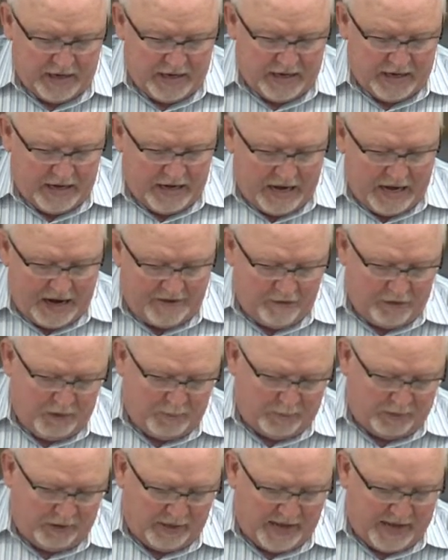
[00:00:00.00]
And in every
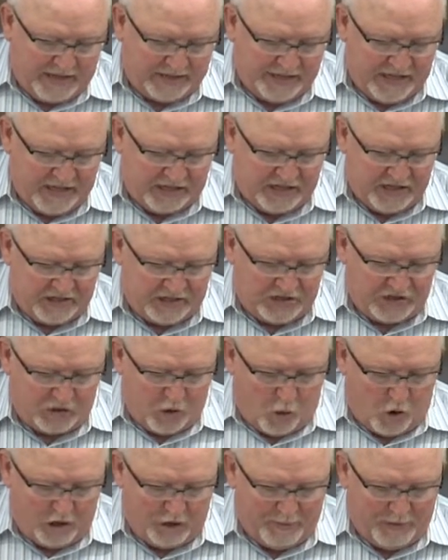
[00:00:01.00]
place, incense is
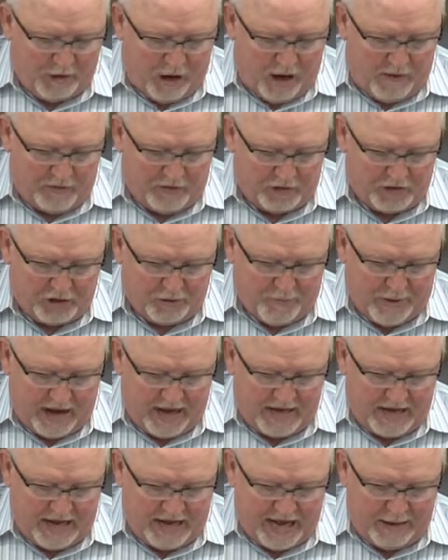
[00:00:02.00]
going to be offered to
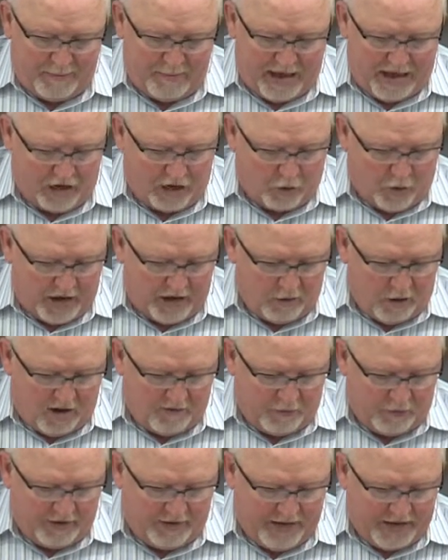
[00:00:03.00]
my name, and grain
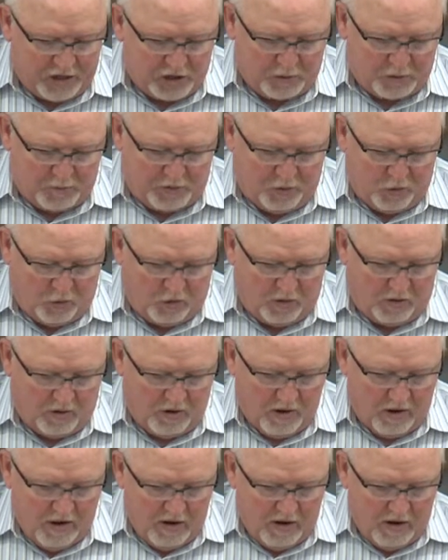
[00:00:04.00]
offering that is pure.